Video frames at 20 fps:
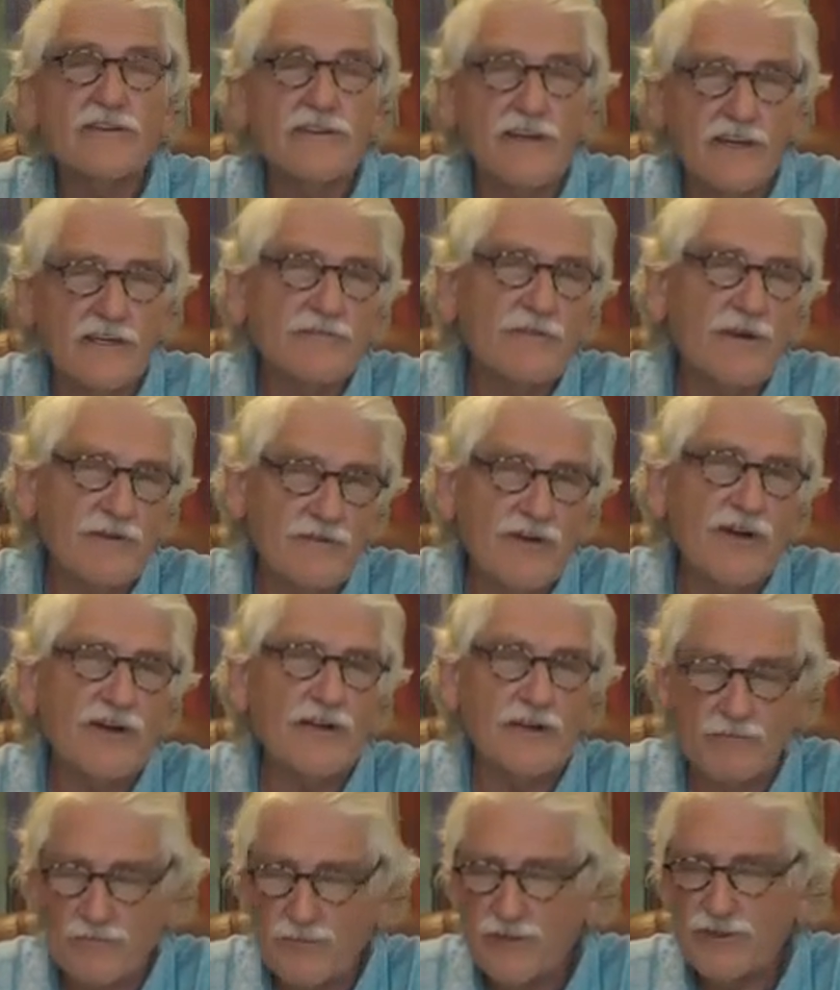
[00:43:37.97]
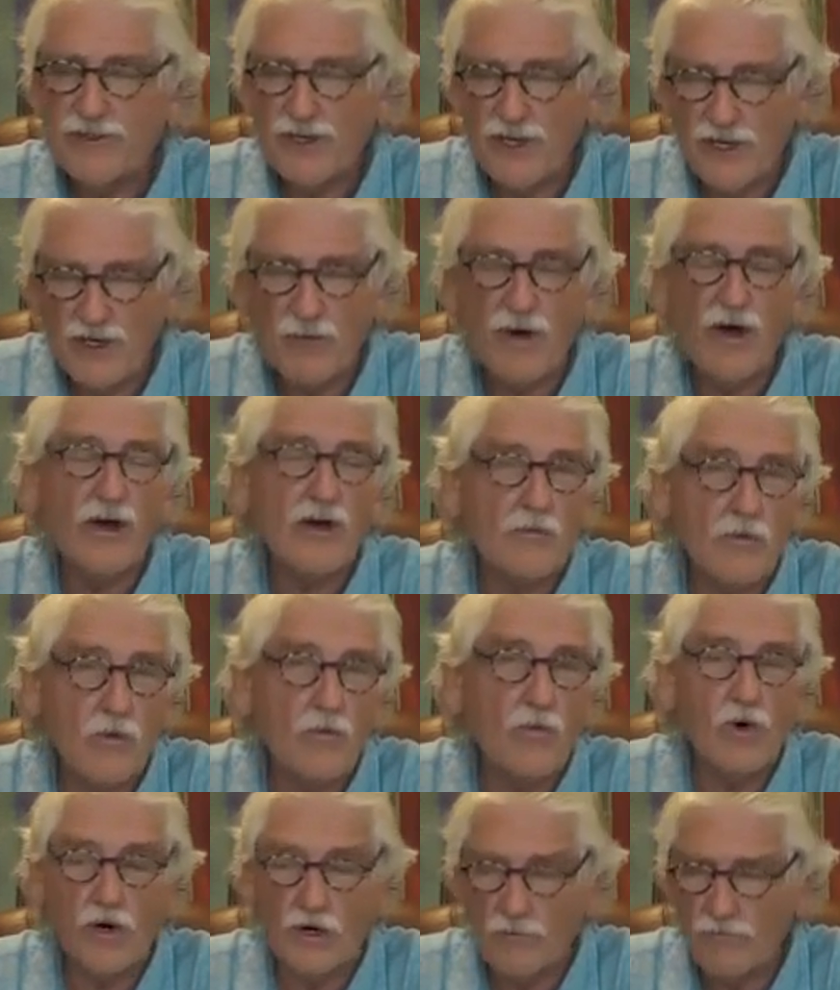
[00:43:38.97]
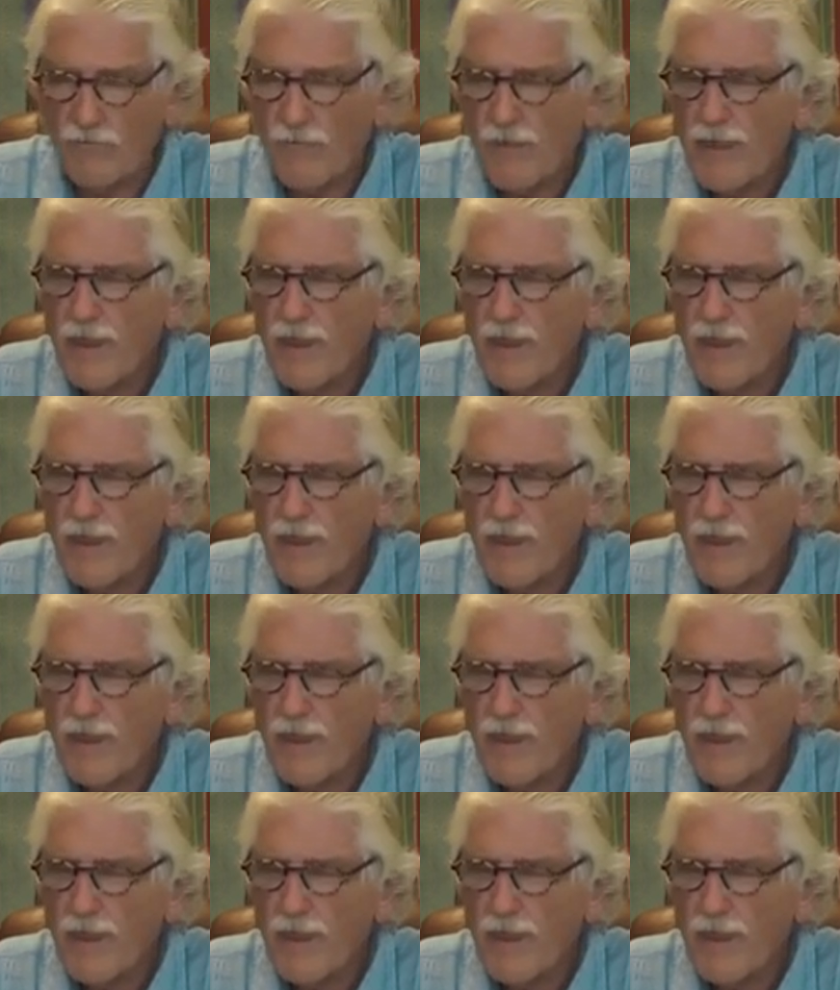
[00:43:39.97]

Thanks, my friend. Appreciate it. Welcome aboard.